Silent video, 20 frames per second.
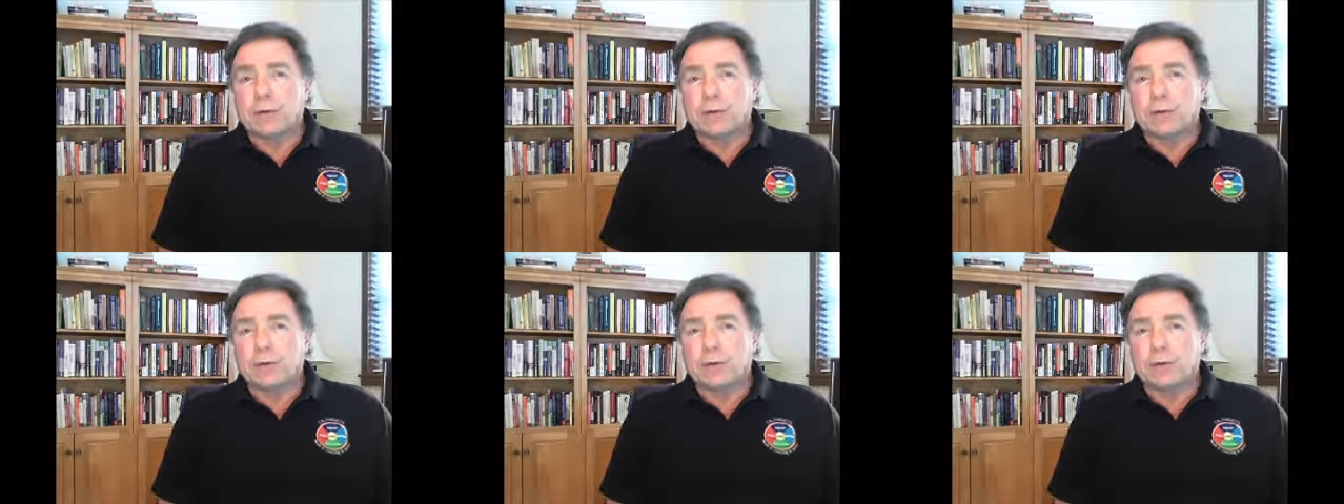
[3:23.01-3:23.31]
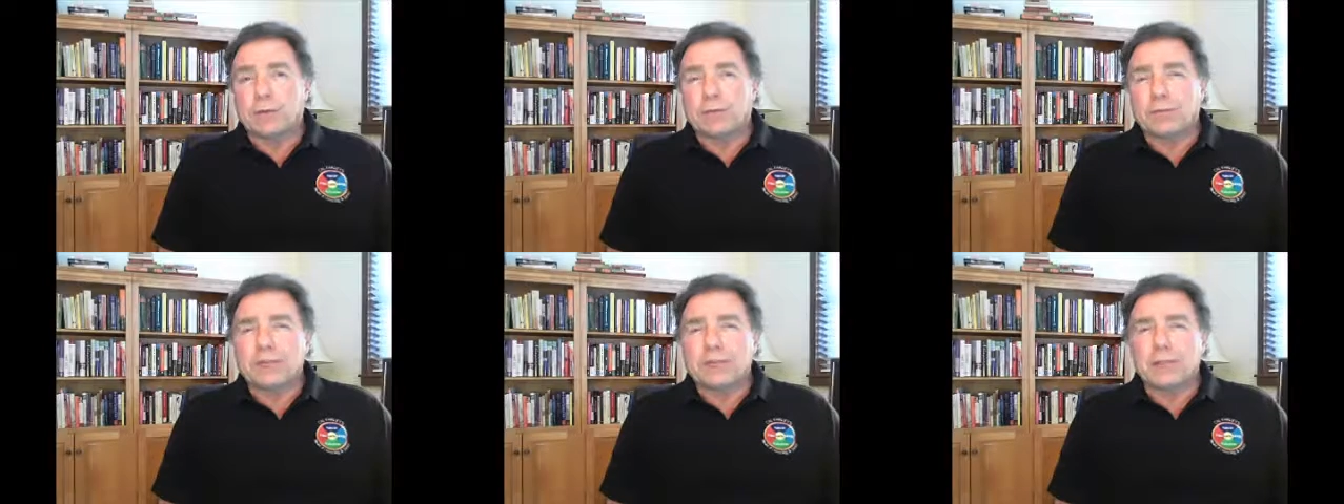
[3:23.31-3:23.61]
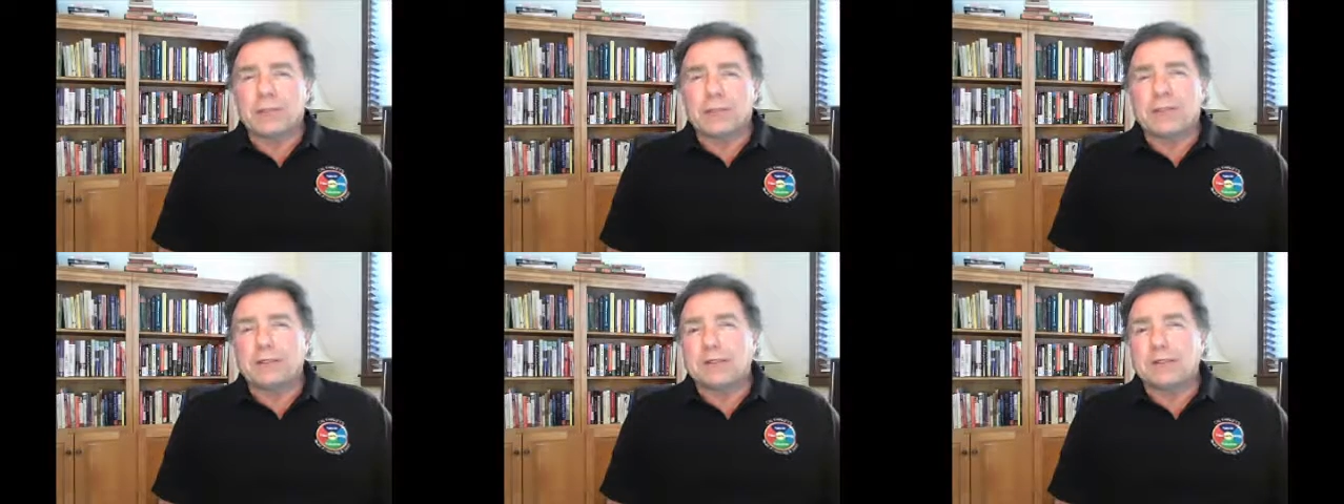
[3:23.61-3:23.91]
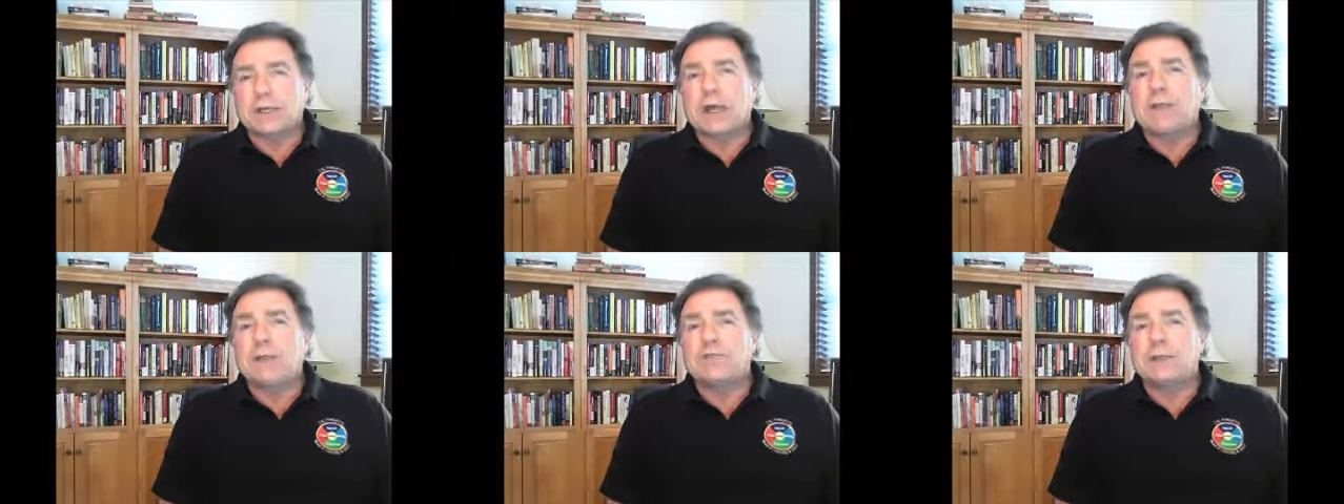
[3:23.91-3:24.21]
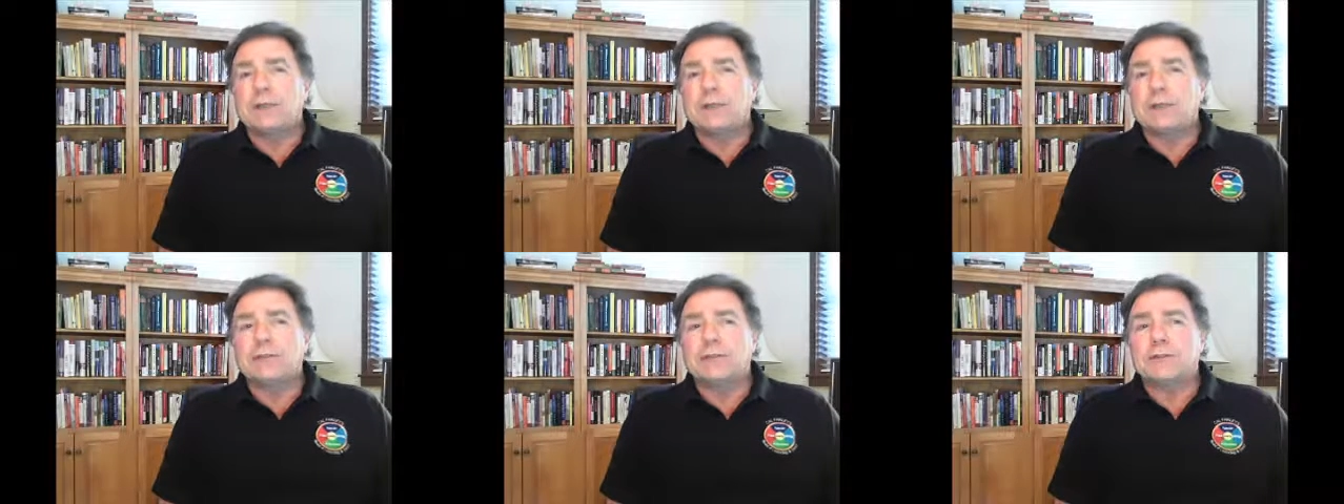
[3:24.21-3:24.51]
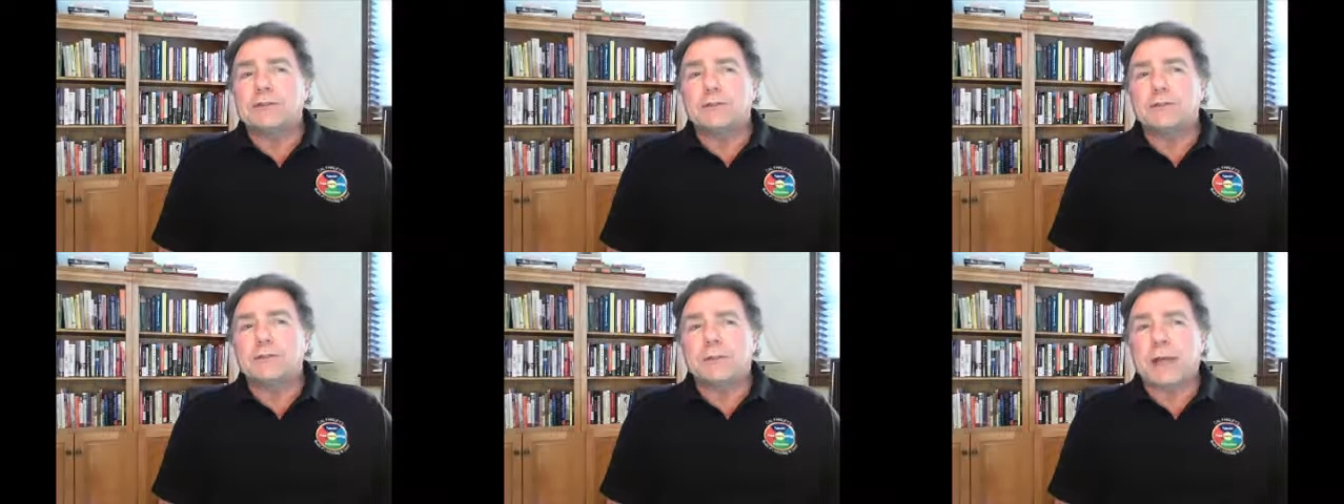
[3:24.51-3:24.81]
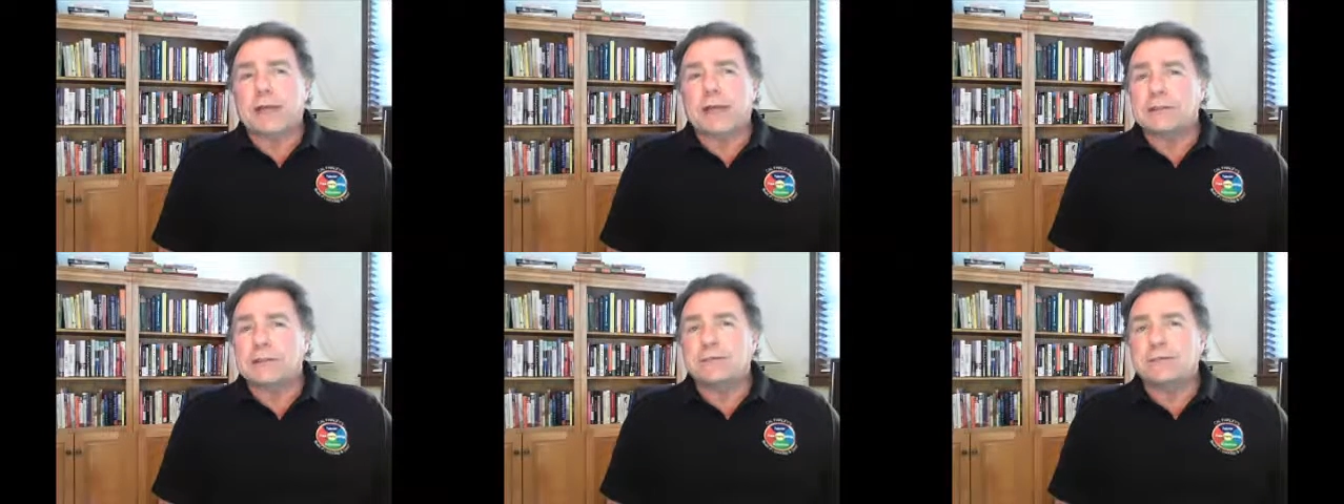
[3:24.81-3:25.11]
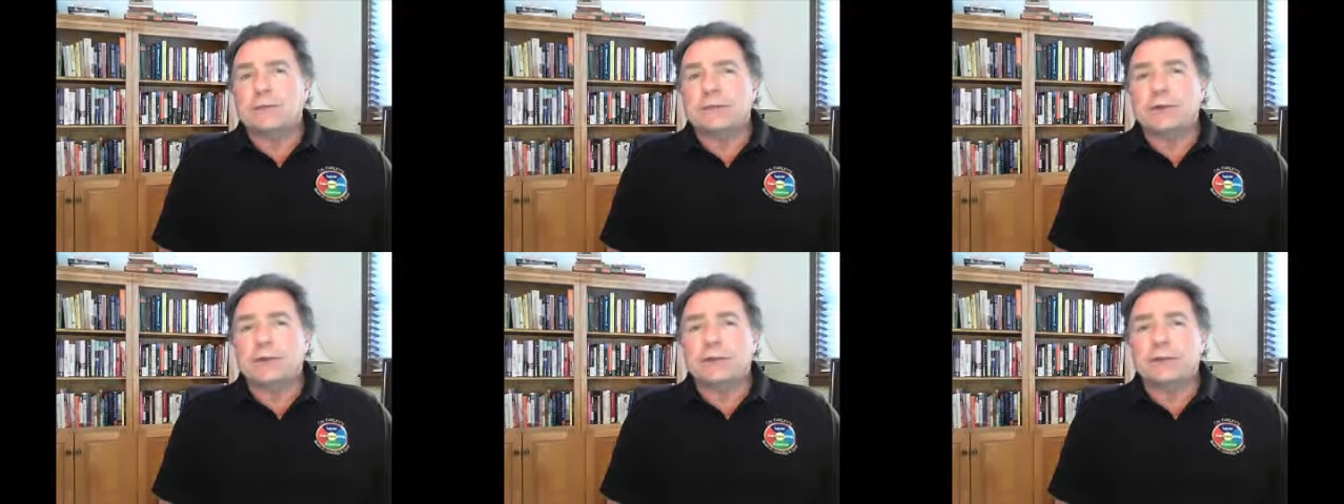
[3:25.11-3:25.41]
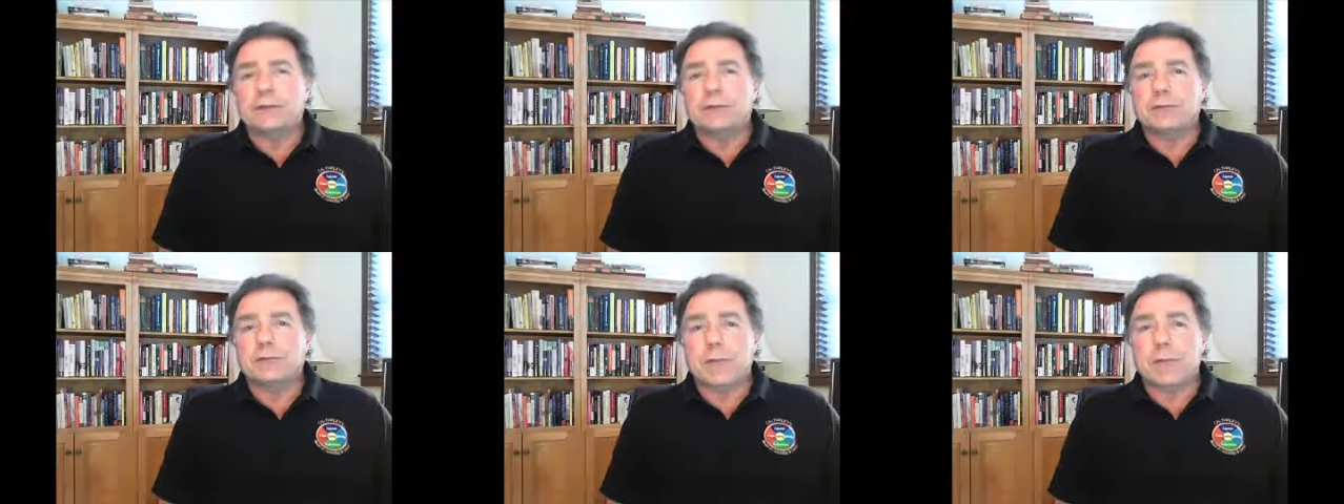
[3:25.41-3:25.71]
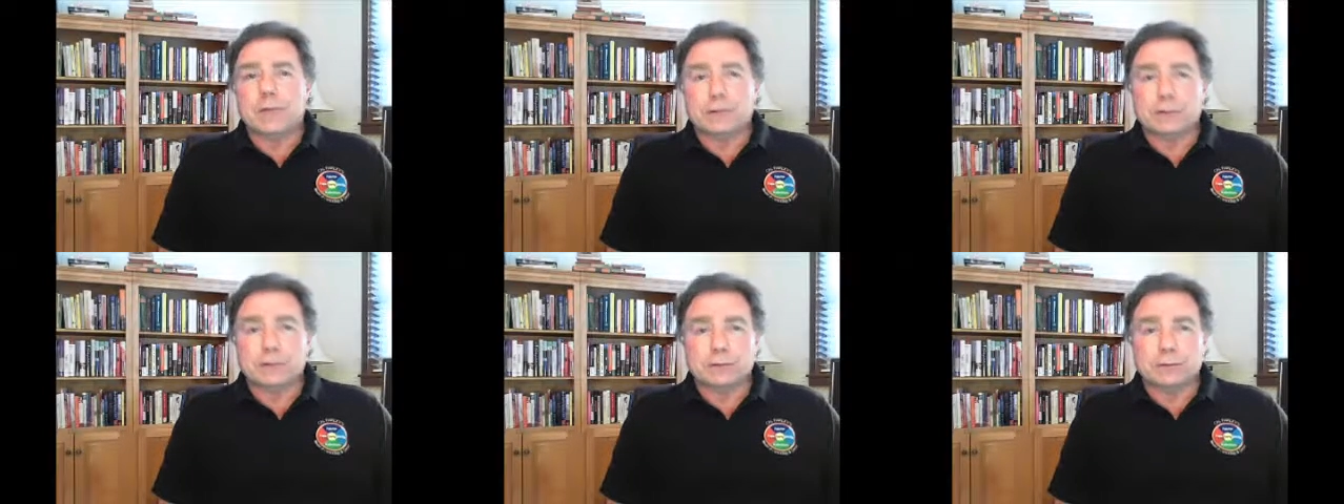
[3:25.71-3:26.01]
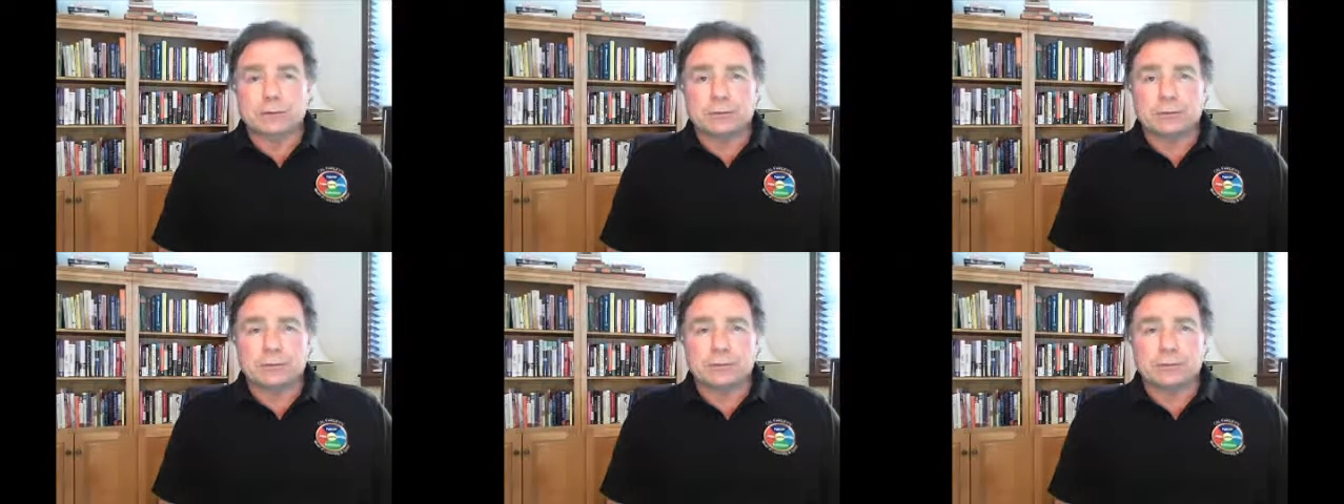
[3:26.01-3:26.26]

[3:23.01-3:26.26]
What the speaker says: or in less obvious passive-aggressive manners.